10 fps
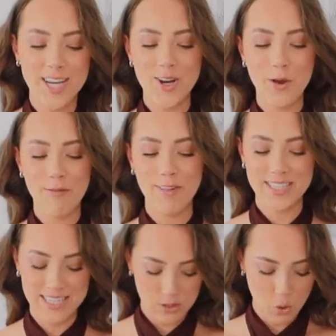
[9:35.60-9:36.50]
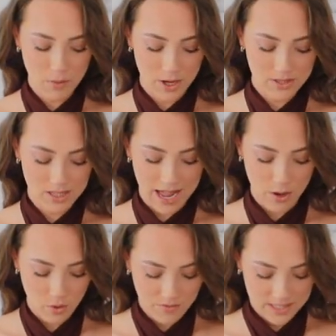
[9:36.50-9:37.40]
I don't know if this is almost
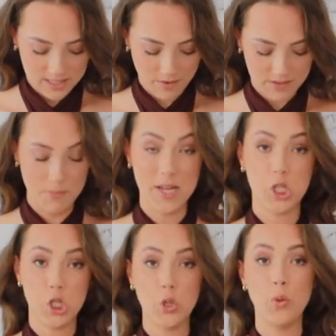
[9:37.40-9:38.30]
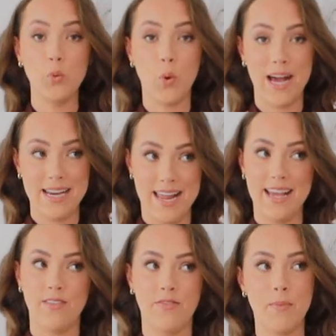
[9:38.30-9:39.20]
like all of her stuff is a bit too wide
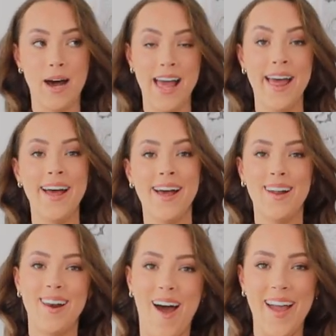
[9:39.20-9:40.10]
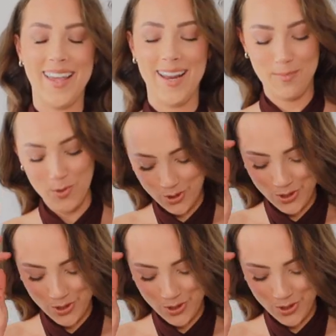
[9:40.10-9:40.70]
legged for my liking, I'm not